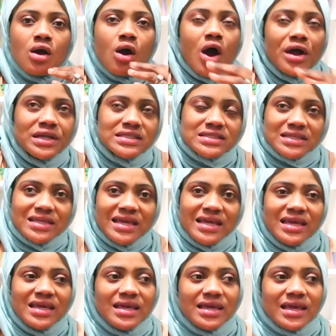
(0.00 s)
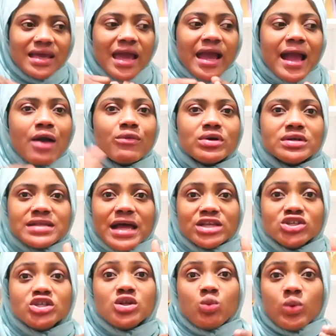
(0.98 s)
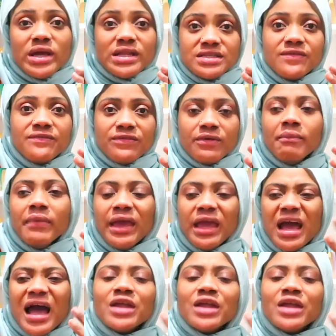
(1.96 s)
Honestly, a guy was actually waiting for me,